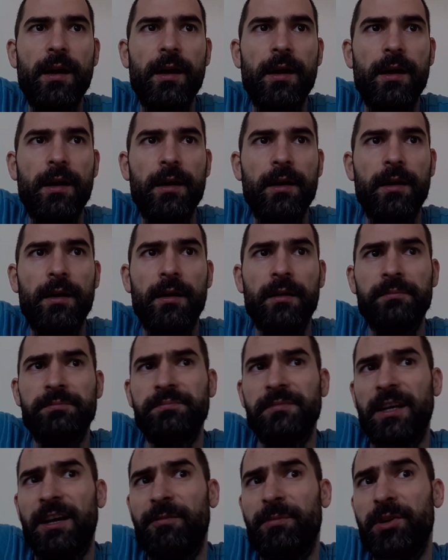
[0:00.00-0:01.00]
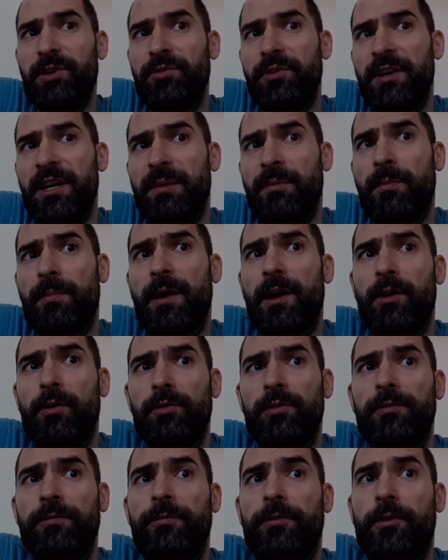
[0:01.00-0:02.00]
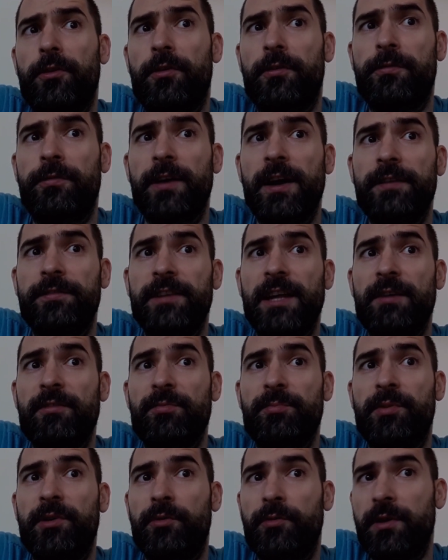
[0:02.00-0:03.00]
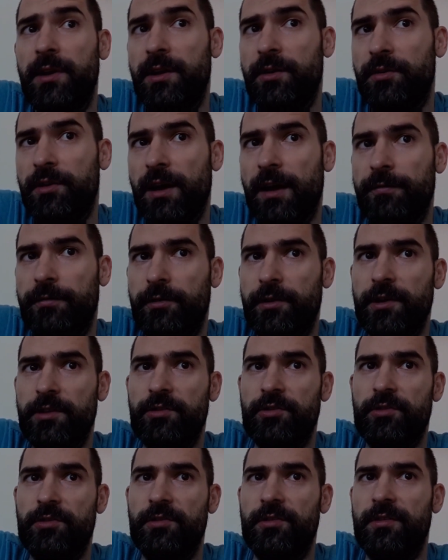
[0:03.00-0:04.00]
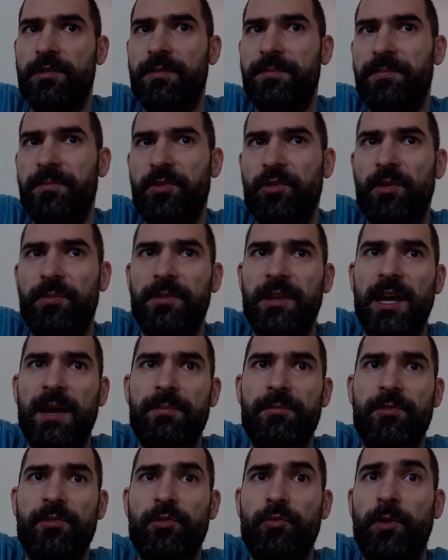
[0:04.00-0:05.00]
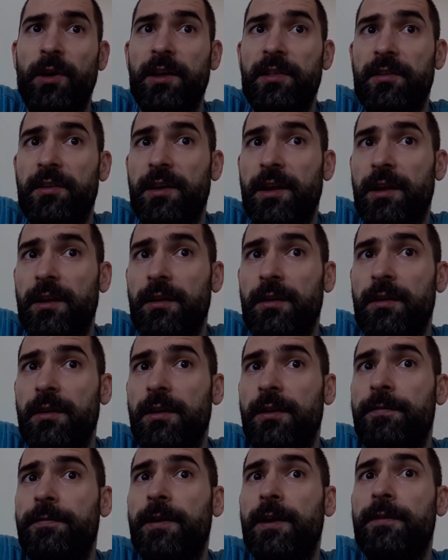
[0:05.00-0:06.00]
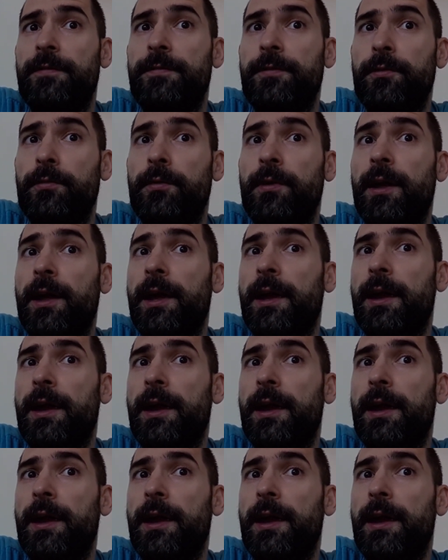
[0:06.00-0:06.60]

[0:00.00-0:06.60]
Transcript: I've been doing them about 4 or 5 times per week on average, sometimes twice a day if I feel